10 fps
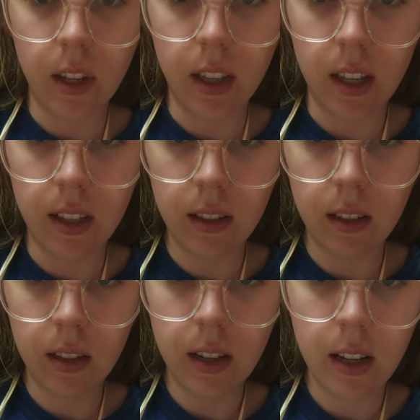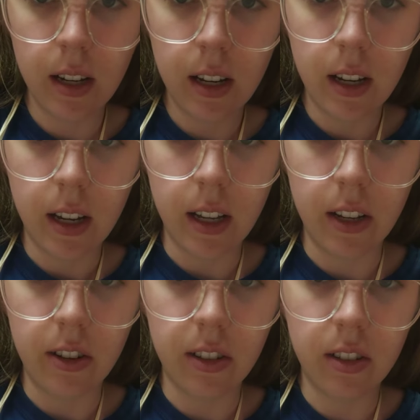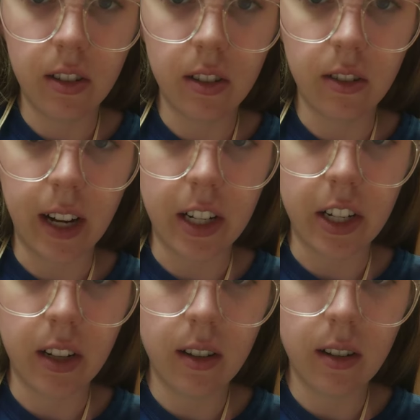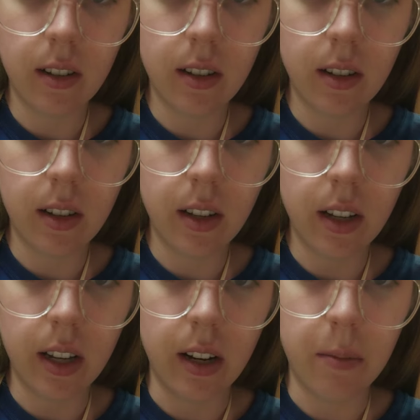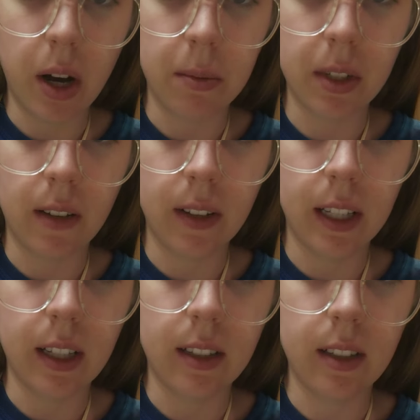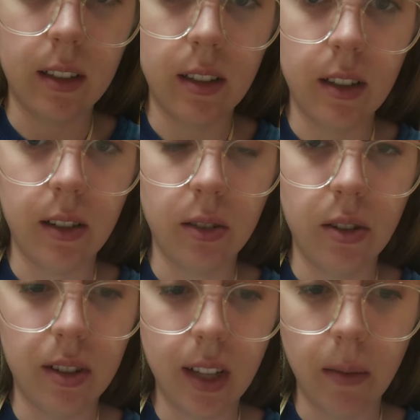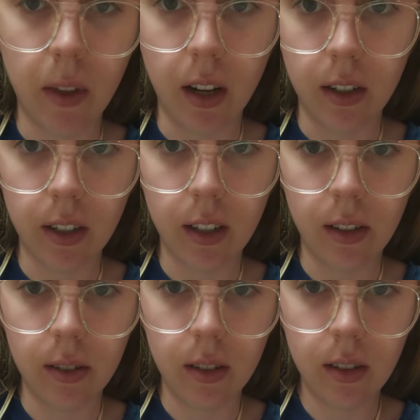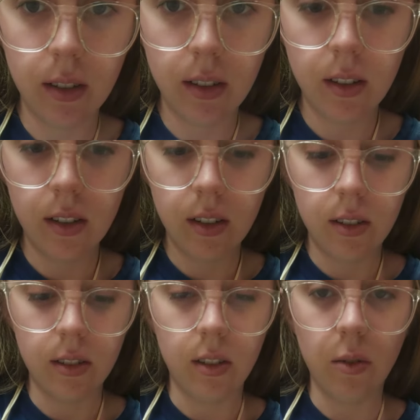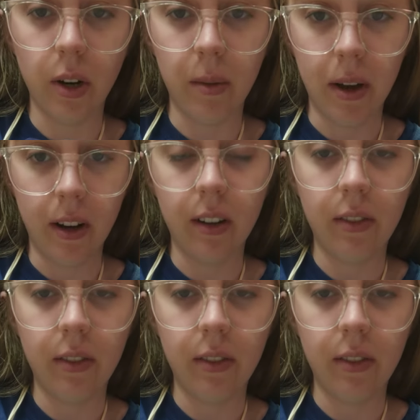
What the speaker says: this, and you just scratch it and it pops off like this. It'll do the same thing on your clothes. So don't worry about it if